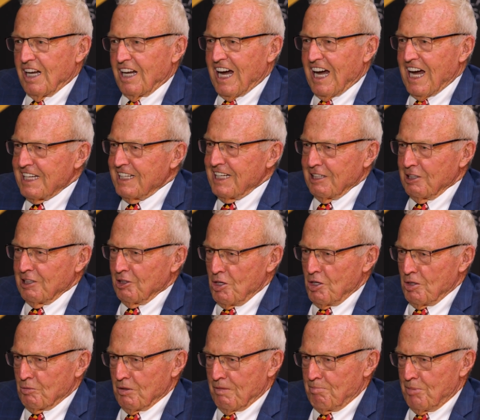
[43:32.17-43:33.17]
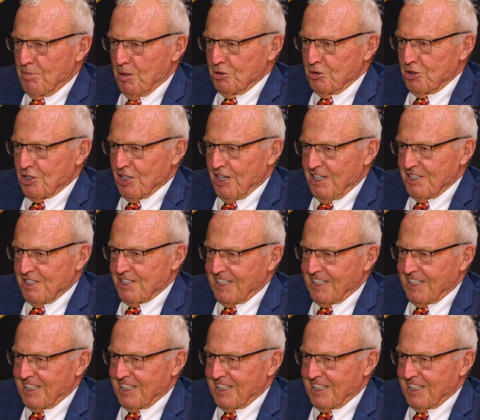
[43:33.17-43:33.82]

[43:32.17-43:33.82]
I get along with both sides.